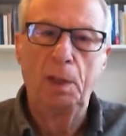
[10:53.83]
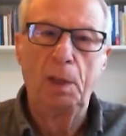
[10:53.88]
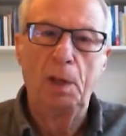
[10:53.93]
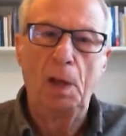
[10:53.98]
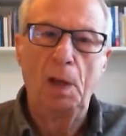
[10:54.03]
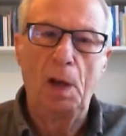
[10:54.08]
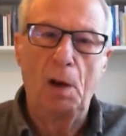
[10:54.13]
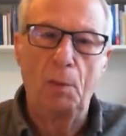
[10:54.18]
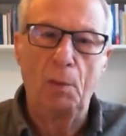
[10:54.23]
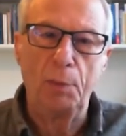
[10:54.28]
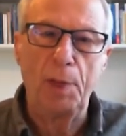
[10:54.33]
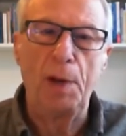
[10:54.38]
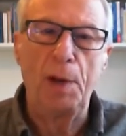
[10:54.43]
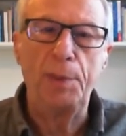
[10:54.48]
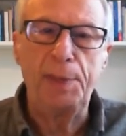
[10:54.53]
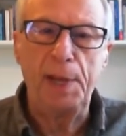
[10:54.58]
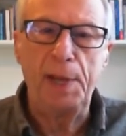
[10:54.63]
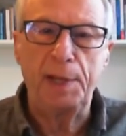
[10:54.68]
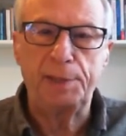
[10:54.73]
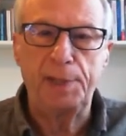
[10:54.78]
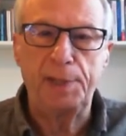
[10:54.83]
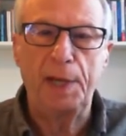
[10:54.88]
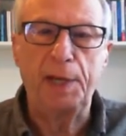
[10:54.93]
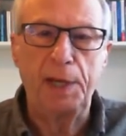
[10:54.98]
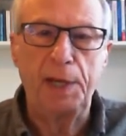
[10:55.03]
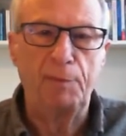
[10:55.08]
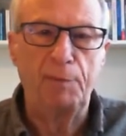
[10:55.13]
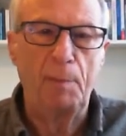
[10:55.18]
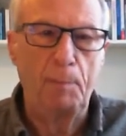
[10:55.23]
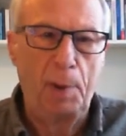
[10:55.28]
Although the
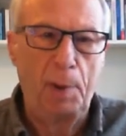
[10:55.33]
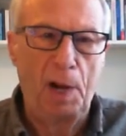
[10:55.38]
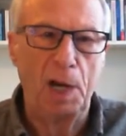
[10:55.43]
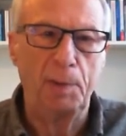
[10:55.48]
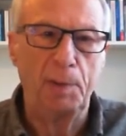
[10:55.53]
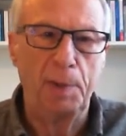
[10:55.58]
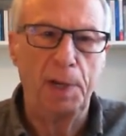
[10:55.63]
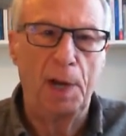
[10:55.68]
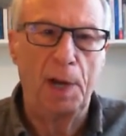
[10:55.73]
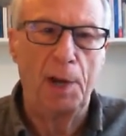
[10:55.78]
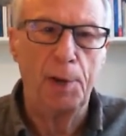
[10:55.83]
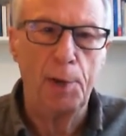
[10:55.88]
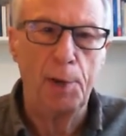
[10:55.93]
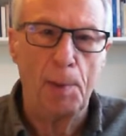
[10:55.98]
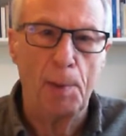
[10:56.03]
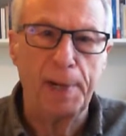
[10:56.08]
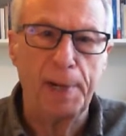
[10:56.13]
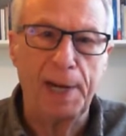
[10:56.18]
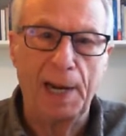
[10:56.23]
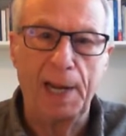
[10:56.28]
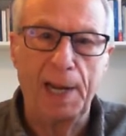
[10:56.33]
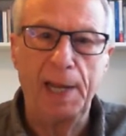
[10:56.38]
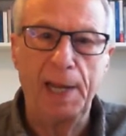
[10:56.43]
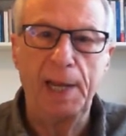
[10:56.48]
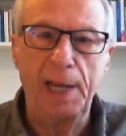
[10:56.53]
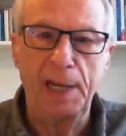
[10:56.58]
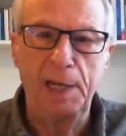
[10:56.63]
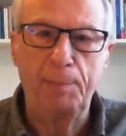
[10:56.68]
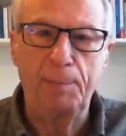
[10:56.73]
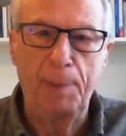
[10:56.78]
executive and Parliament are nominally
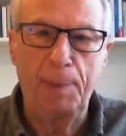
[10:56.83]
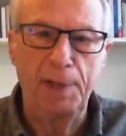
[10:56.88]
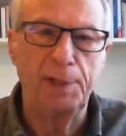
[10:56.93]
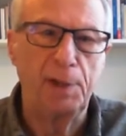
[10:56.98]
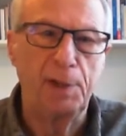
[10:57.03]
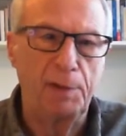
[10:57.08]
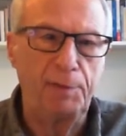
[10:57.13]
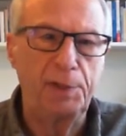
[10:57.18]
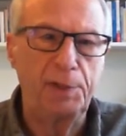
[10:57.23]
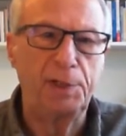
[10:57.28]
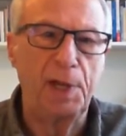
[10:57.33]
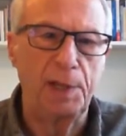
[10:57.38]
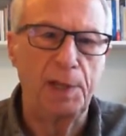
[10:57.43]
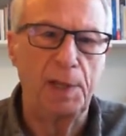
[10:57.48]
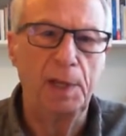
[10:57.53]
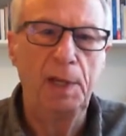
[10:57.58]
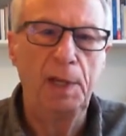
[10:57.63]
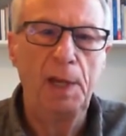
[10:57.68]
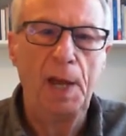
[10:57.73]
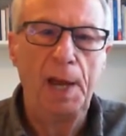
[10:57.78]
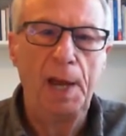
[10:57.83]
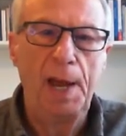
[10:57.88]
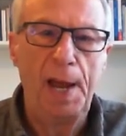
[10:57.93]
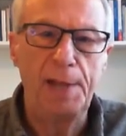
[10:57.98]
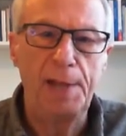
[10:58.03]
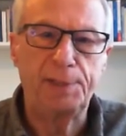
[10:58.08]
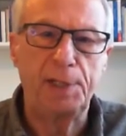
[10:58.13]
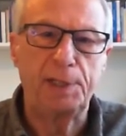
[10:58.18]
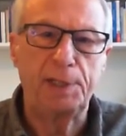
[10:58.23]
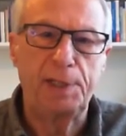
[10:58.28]
independent of each other,
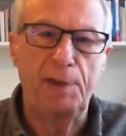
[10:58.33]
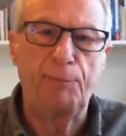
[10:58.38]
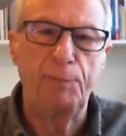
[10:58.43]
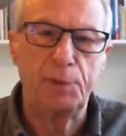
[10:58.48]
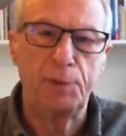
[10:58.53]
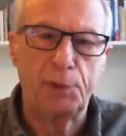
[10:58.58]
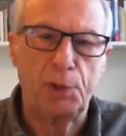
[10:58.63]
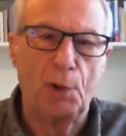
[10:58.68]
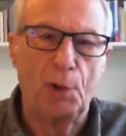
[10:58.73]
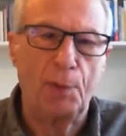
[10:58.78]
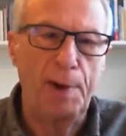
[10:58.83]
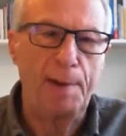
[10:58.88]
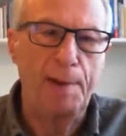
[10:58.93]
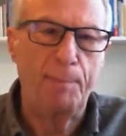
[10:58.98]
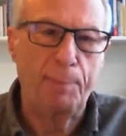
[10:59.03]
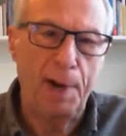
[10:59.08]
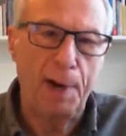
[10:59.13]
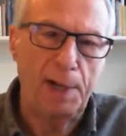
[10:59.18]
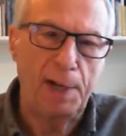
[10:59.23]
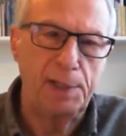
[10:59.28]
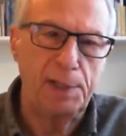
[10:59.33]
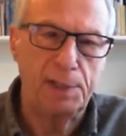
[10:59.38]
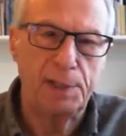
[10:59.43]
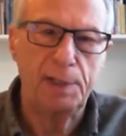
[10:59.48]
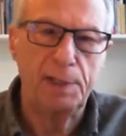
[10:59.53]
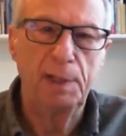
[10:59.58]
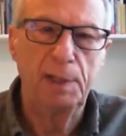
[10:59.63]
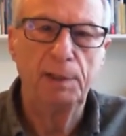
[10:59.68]
it's a different story in practice.